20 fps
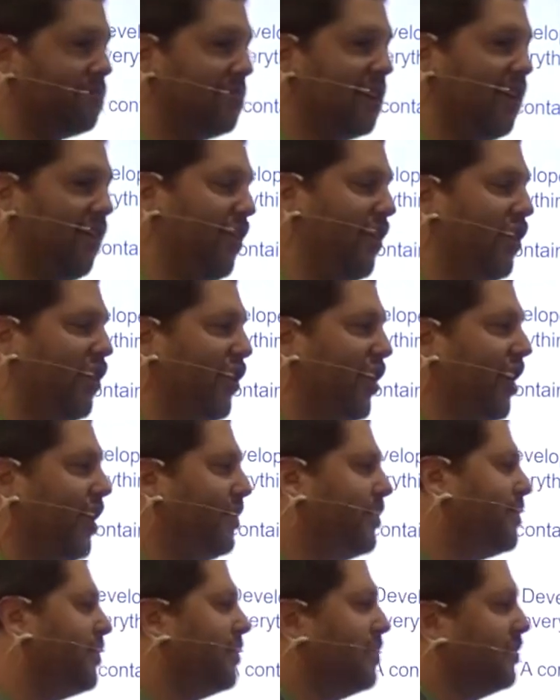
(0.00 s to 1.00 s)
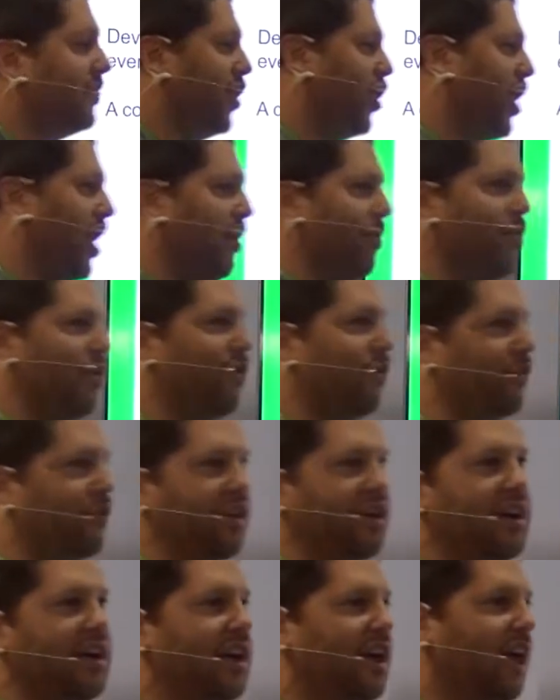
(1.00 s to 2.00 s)
In theory, you can move
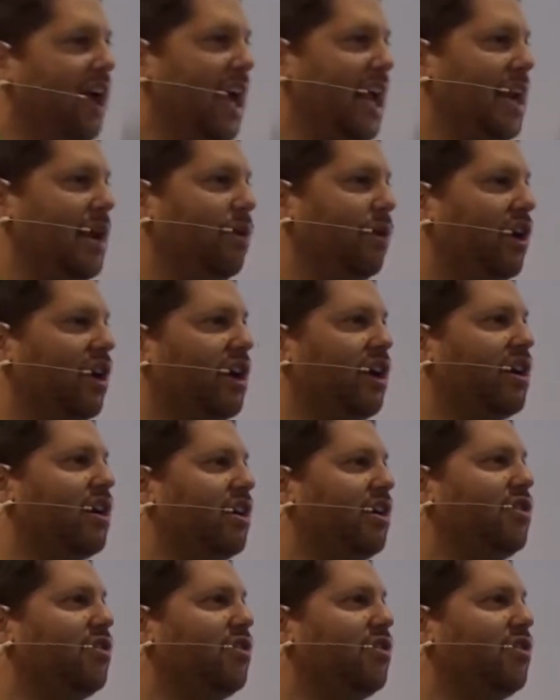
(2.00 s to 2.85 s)
anywhere